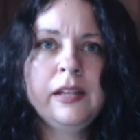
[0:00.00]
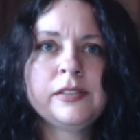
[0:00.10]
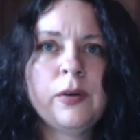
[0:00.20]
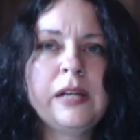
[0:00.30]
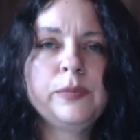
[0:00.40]
and,
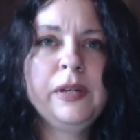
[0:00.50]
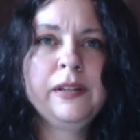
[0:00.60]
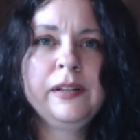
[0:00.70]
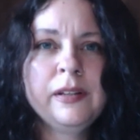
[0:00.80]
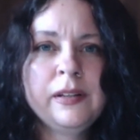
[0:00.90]
and so I didn't know, we,
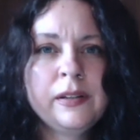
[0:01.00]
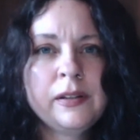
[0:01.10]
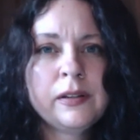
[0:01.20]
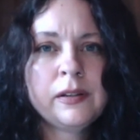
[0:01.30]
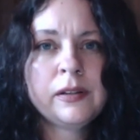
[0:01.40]
I think for
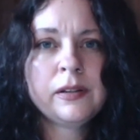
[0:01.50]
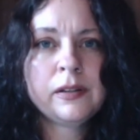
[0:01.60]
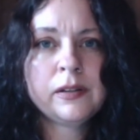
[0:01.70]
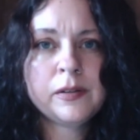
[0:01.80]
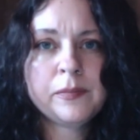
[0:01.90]
a long
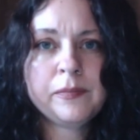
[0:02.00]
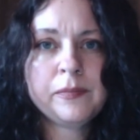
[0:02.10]
time,